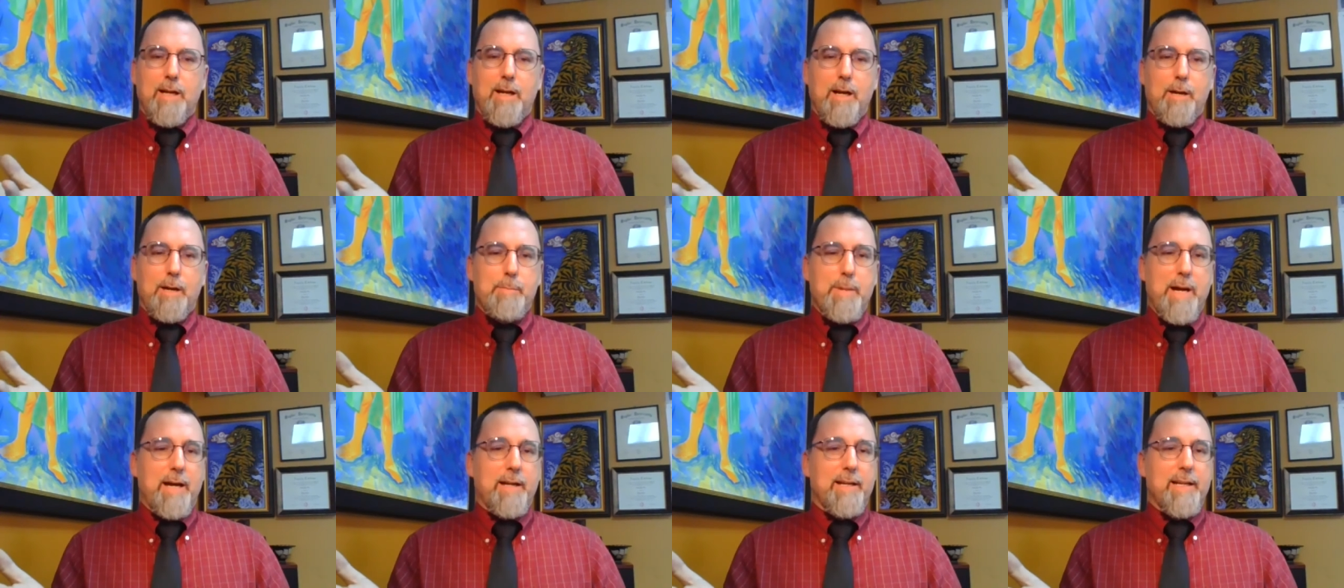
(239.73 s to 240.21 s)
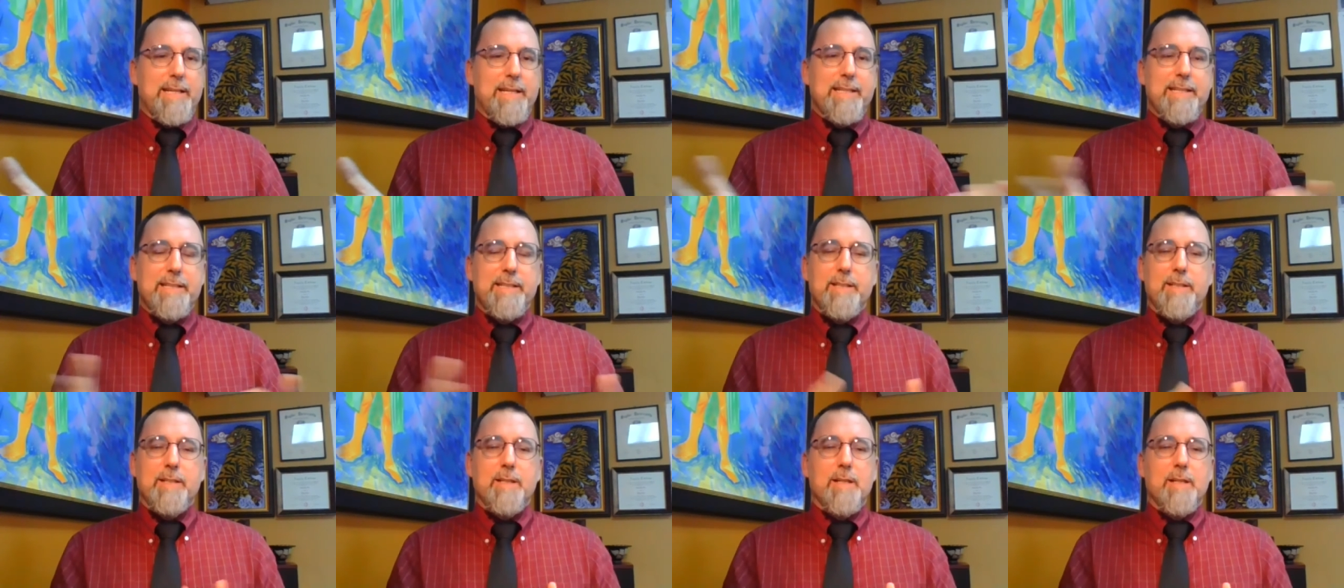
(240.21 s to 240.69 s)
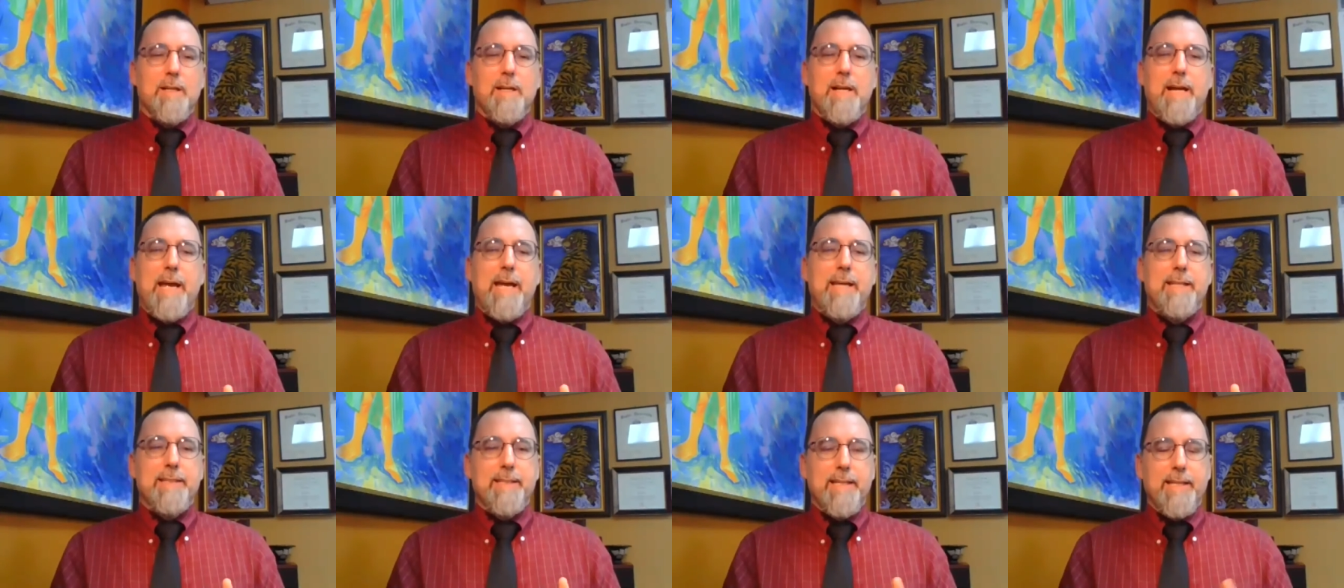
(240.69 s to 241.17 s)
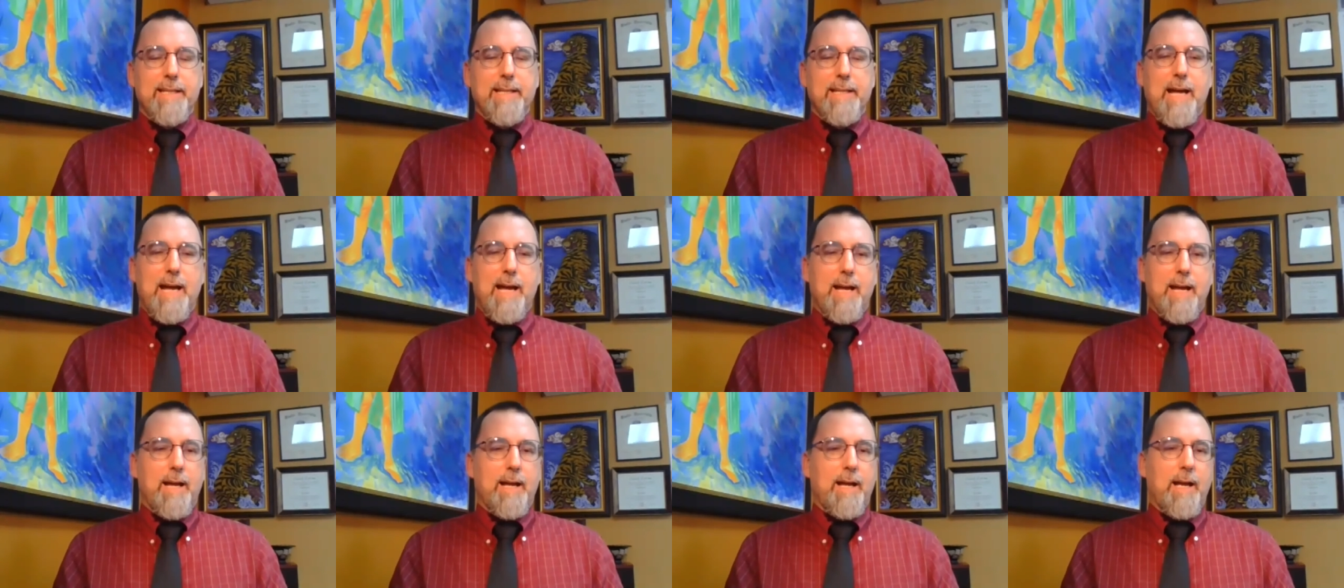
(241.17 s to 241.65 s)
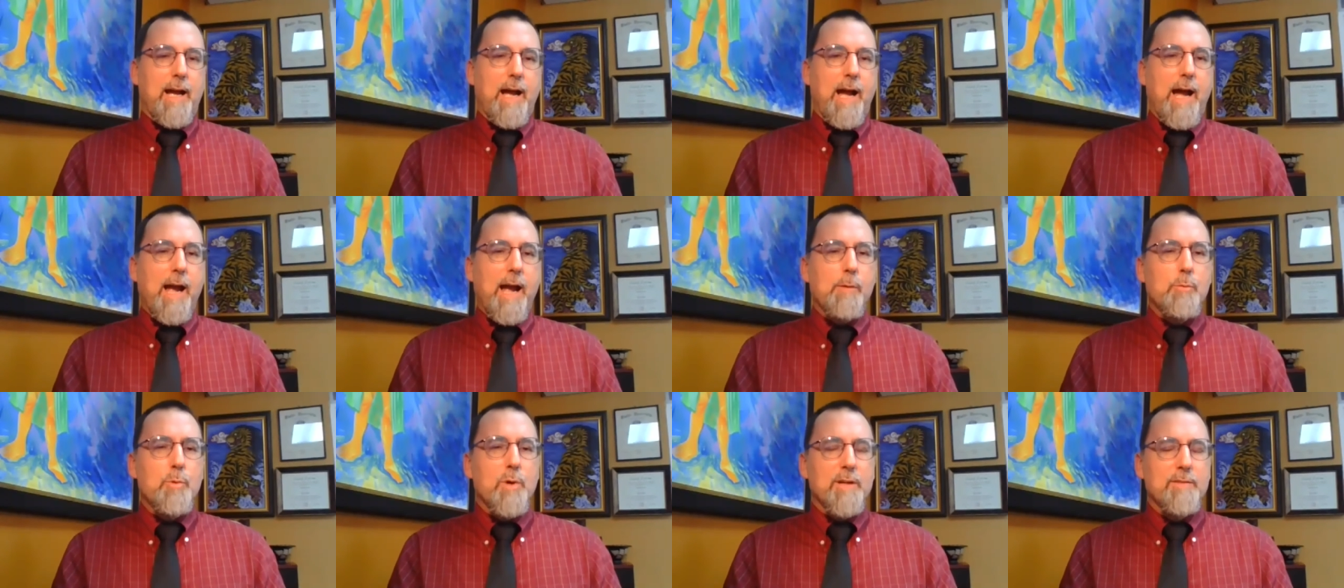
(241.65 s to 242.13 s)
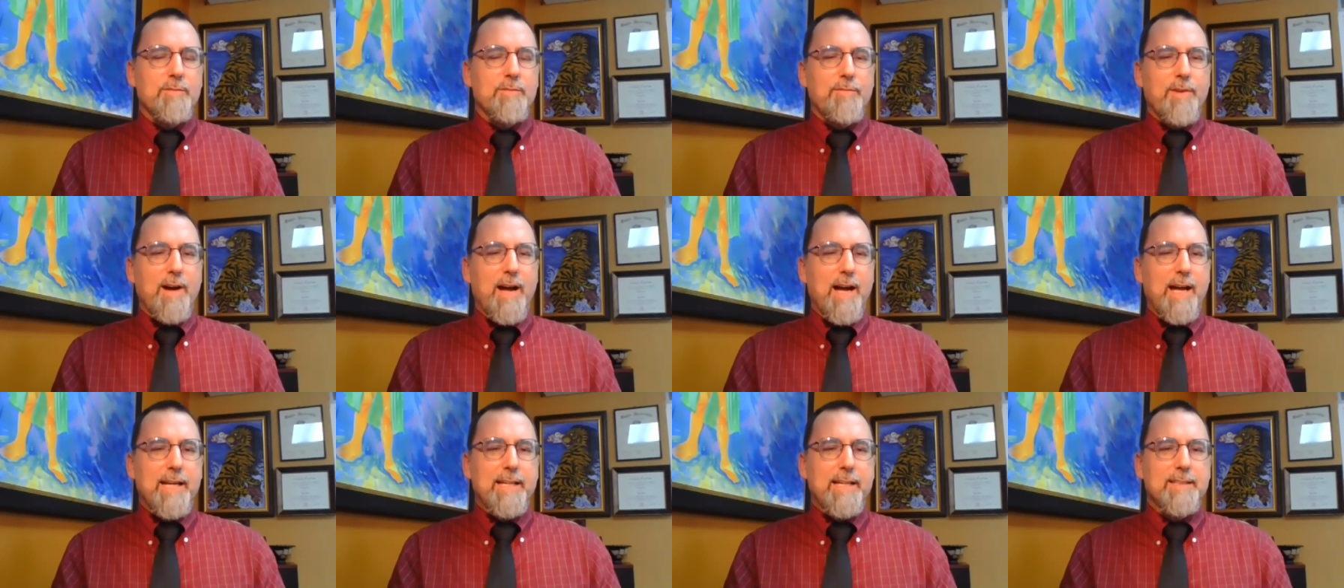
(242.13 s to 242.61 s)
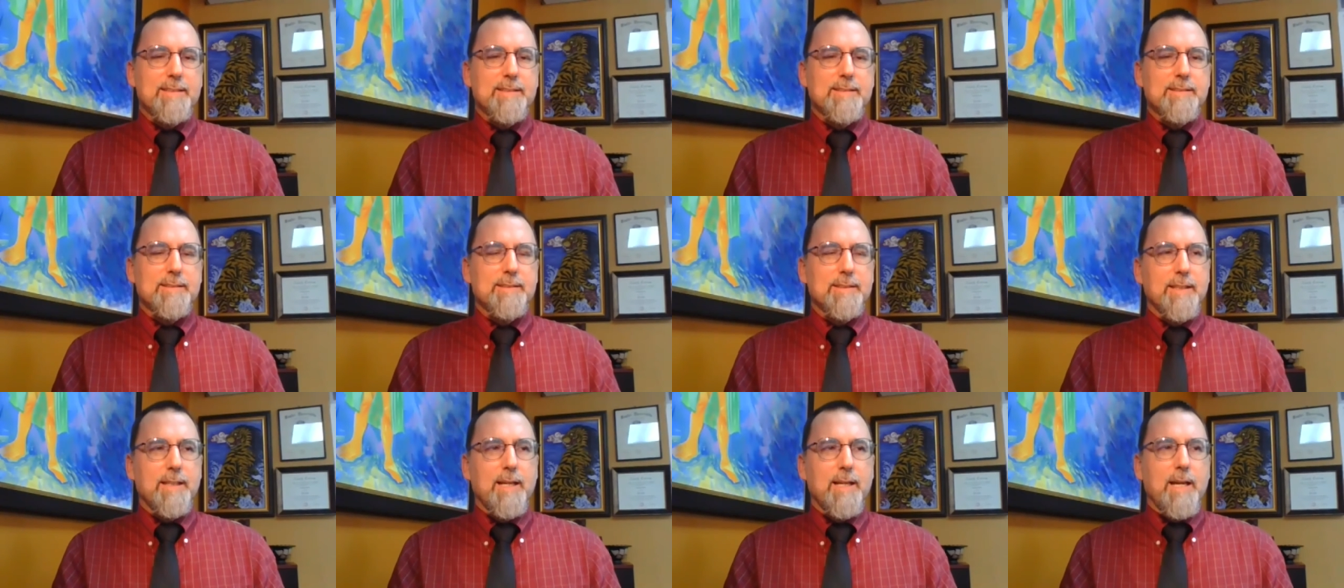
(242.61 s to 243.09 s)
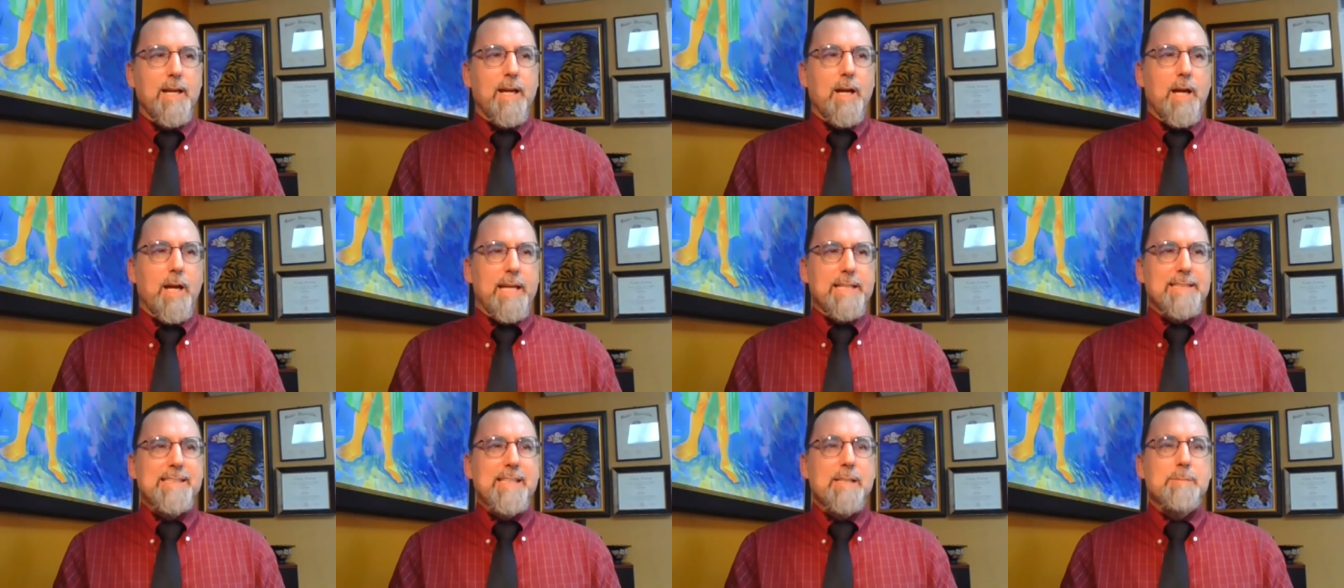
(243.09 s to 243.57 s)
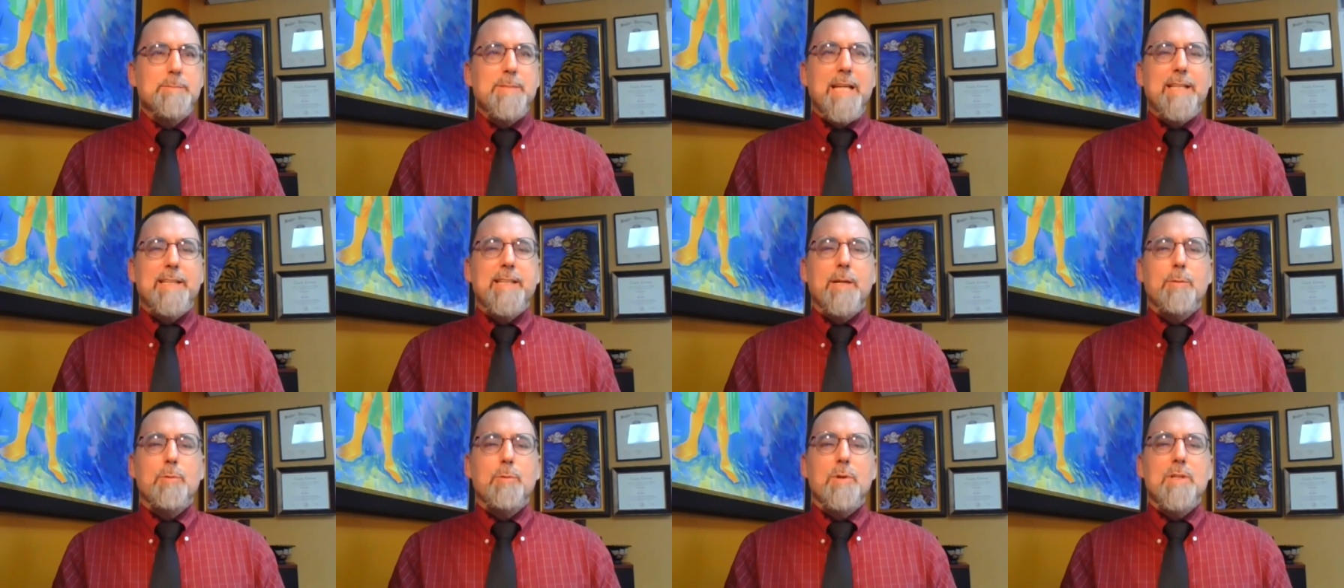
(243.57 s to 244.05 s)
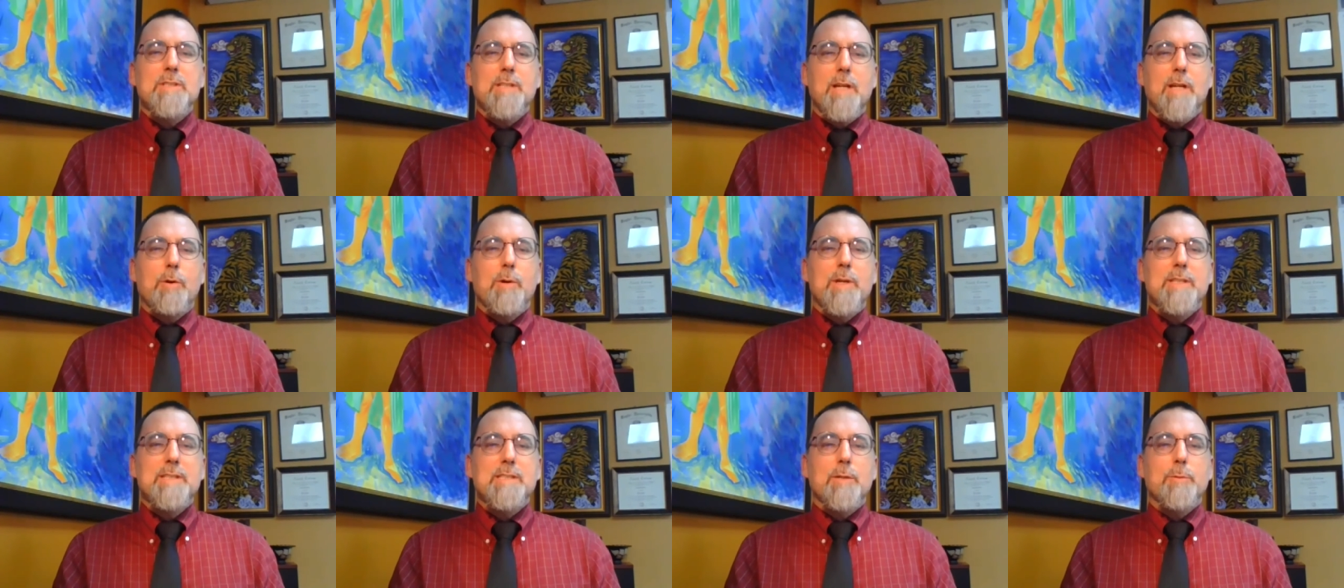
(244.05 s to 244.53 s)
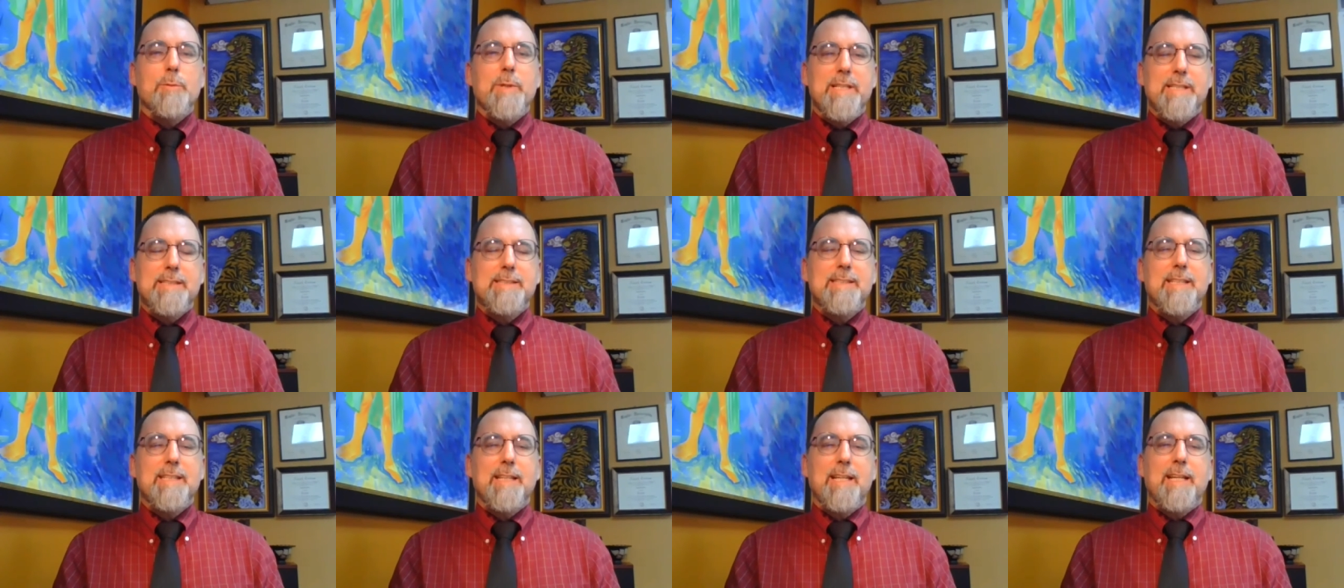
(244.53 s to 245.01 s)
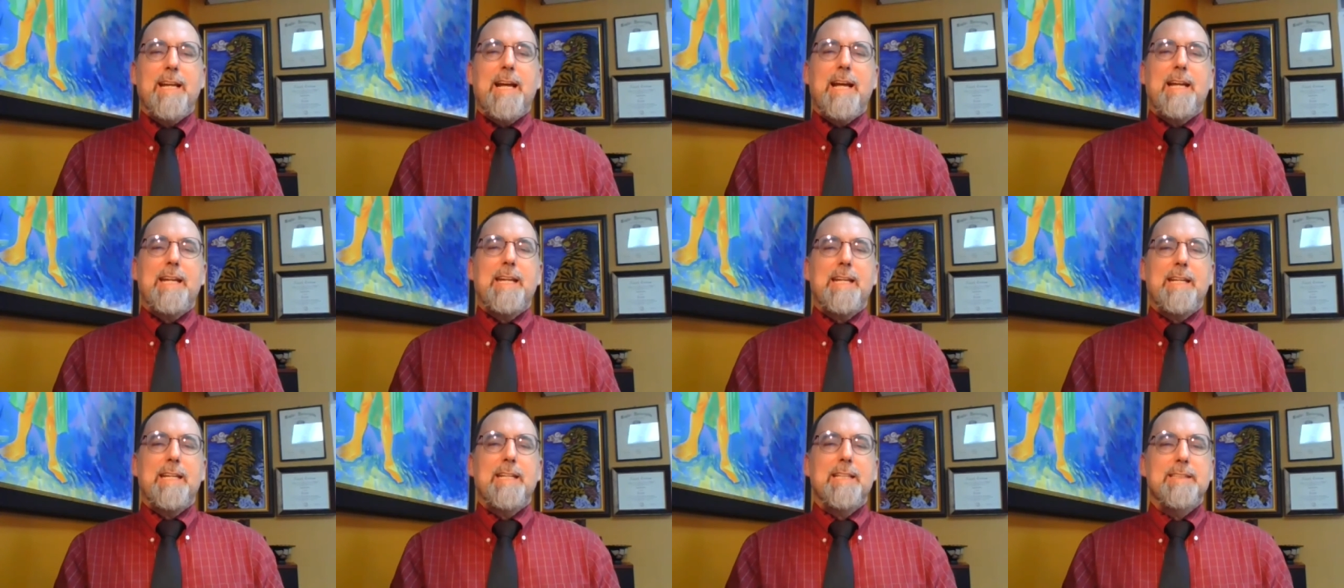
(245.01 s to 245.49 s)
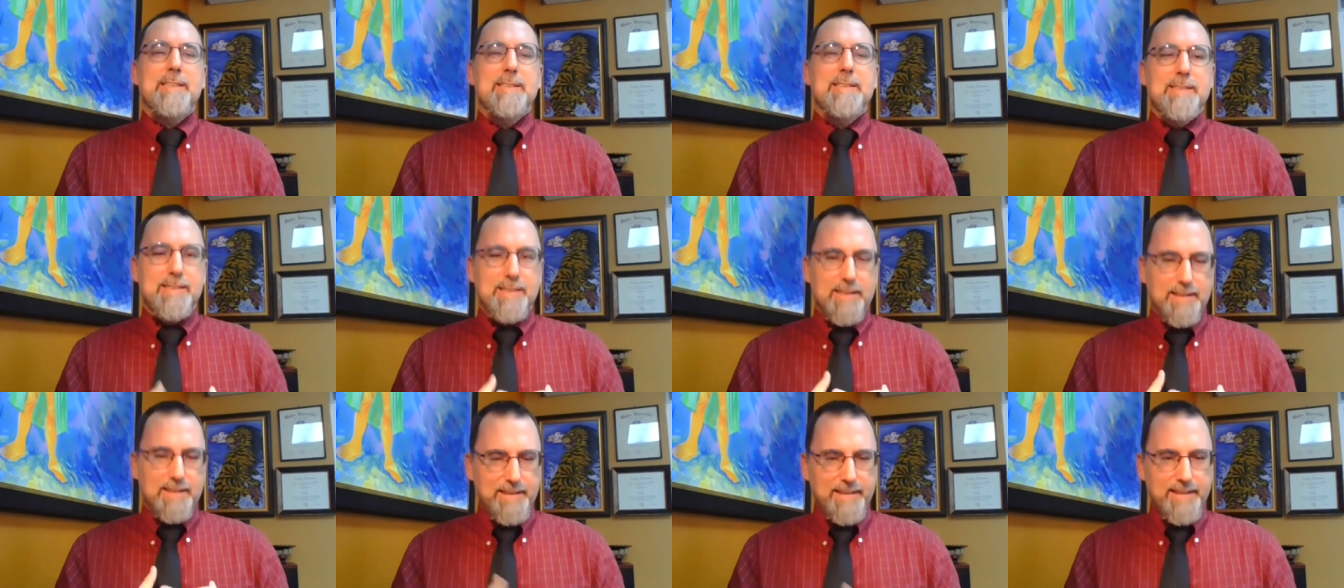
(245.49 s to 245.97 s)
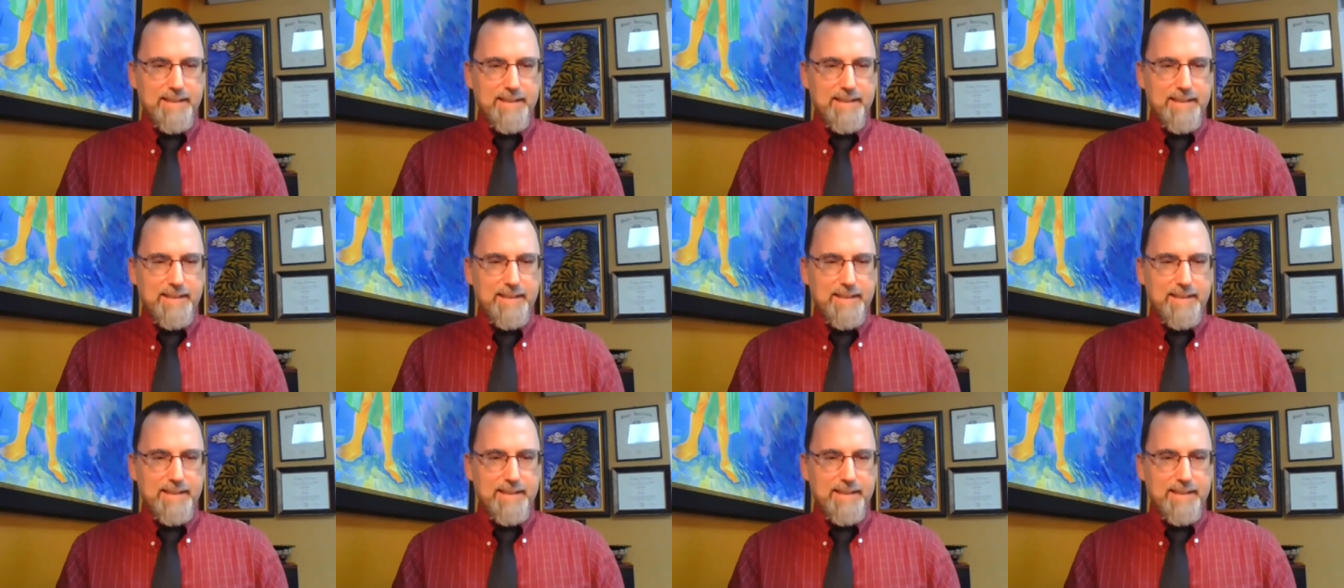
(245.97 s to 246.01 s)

about a year, and then I would find it seems like there was always a reason that I needed to